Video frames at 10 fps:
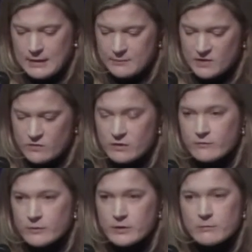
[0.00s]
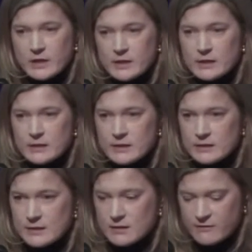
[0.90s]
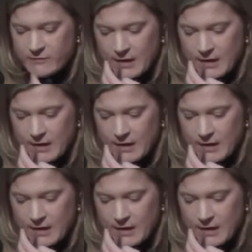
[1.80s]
So therefore your money is of